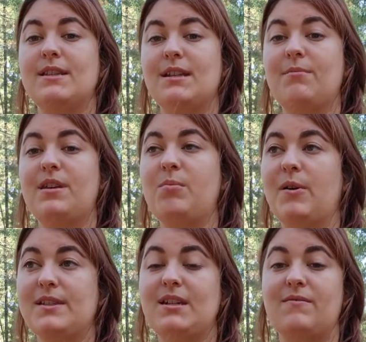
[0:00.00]
something
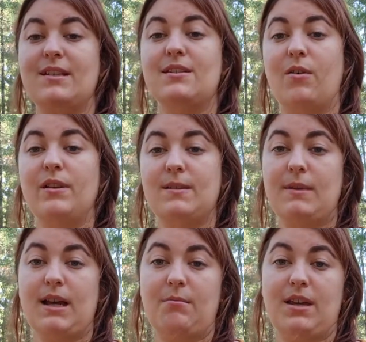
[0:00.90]
positive is going to be
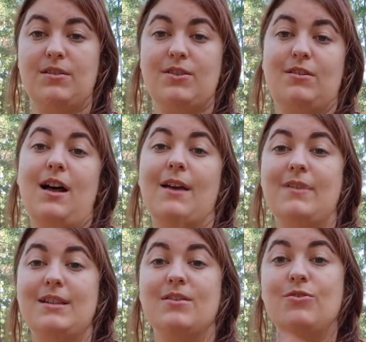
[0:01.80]
coming into your life.
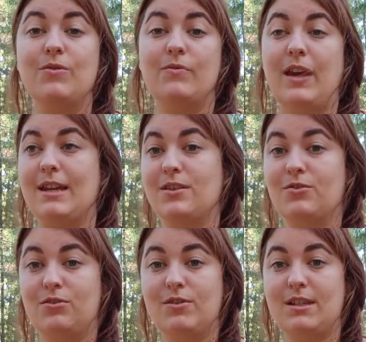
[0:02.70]
It's a new phase, a
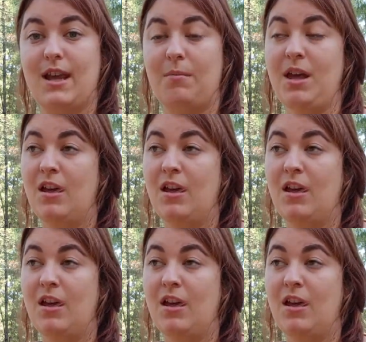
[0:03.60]
new step.